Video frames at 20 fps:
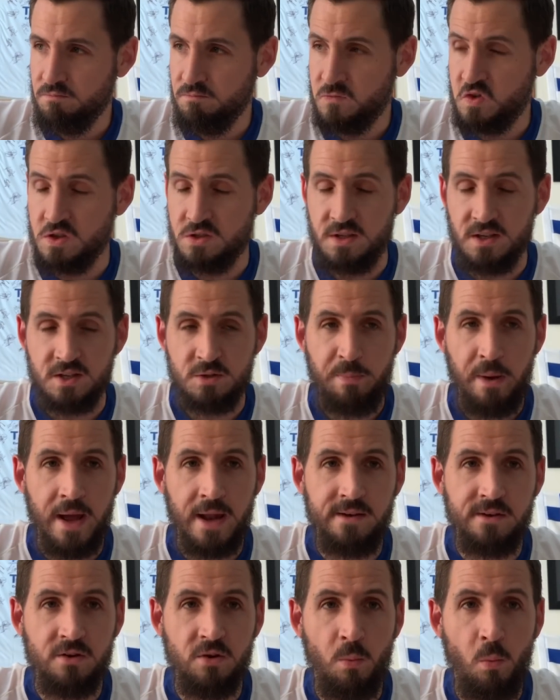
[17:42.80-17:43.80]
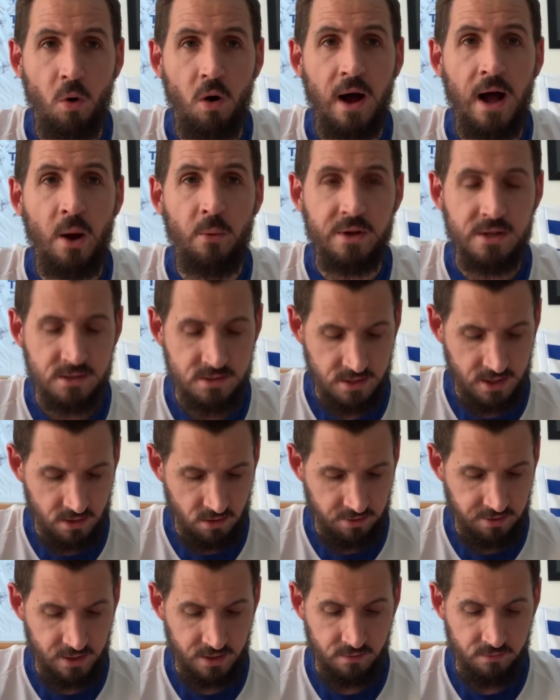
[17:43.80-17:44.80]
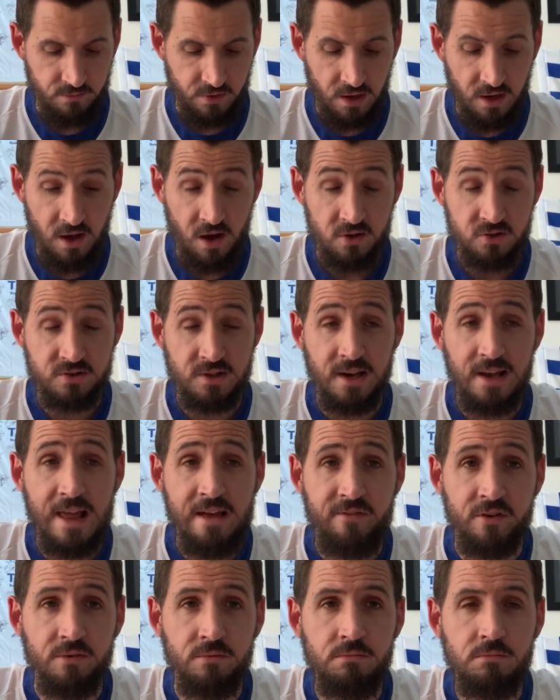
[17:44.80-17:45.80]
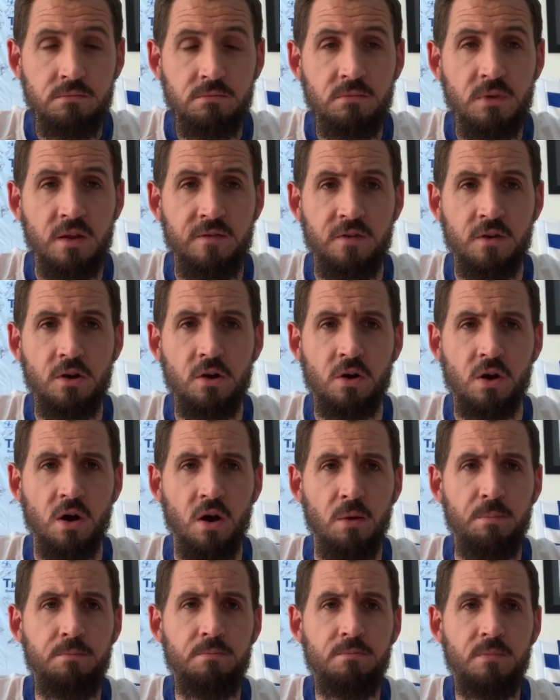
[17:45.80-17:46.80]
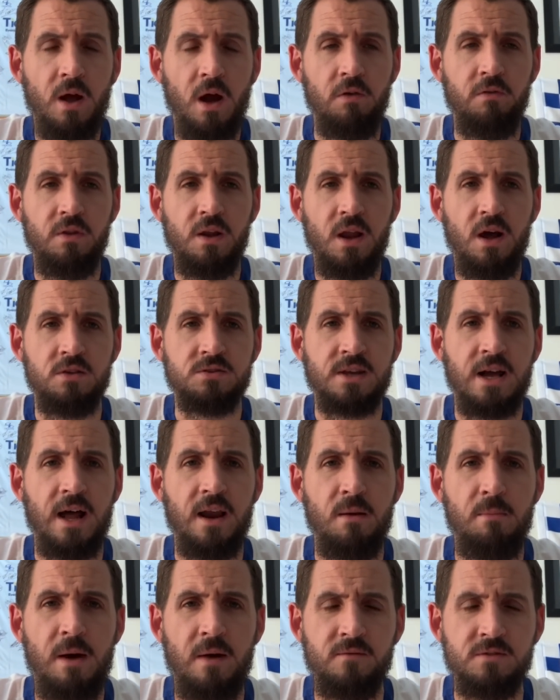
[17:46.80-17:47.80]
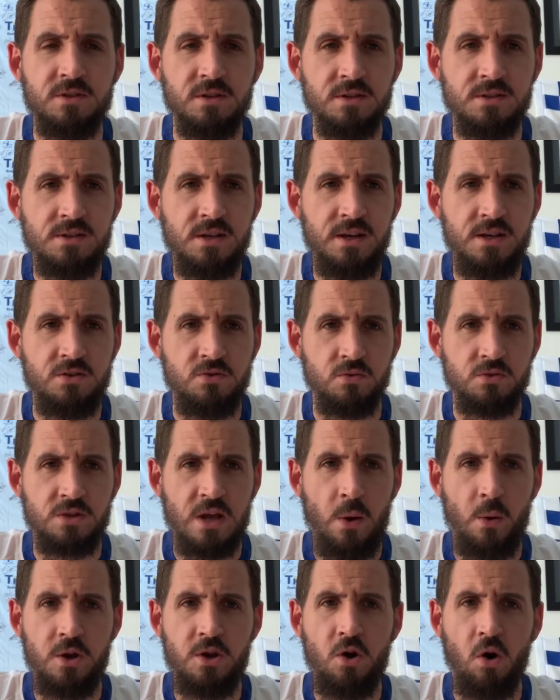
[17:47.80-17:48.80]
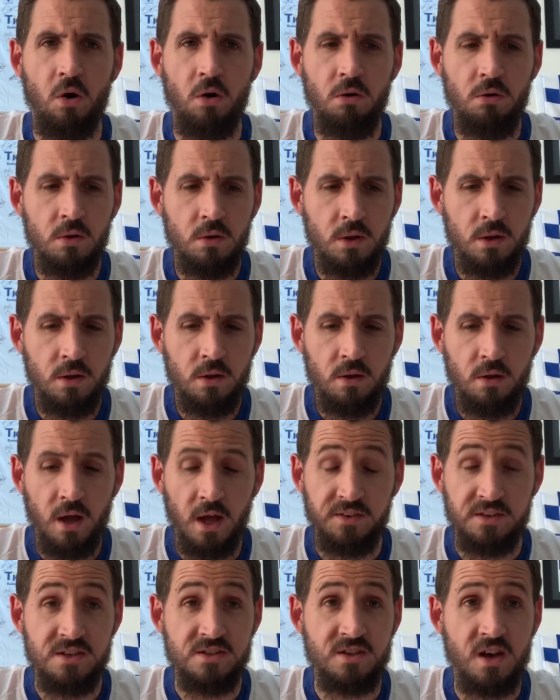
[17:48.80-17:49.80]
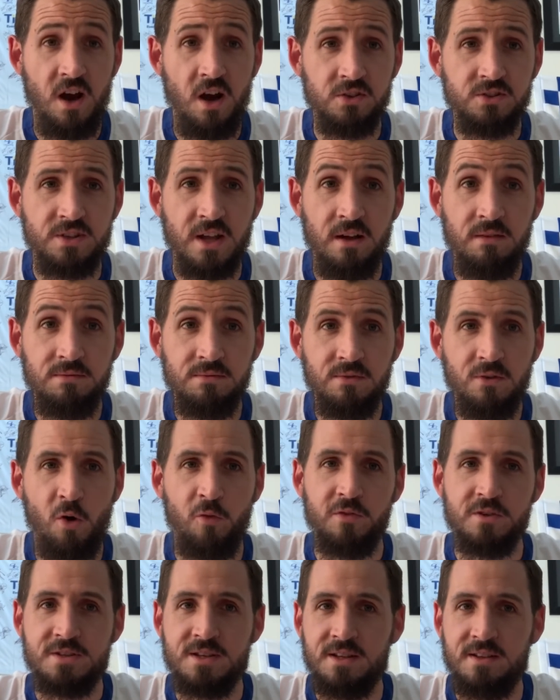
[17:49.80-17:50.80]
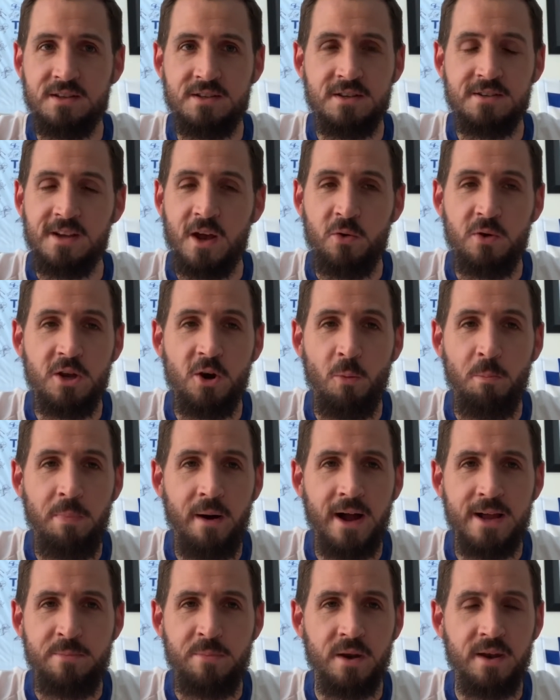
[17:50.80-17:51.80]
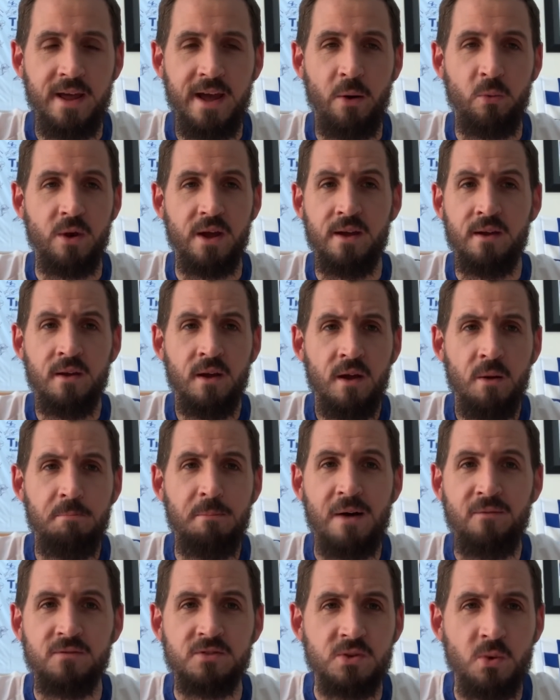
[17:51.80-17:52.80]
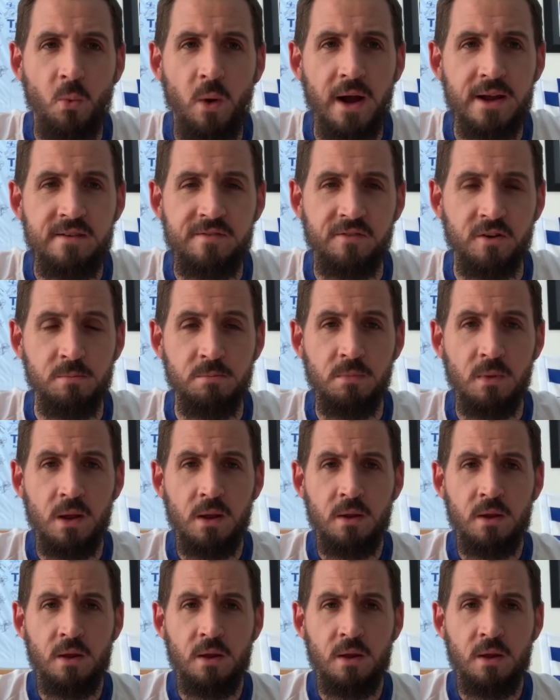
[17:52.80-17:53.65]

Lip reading: just expanding on what Owen said, I think the last 11, if you look at them over the last couple of months of the season or so, are not a disaster. Obviously this is only on paper now, we're months away from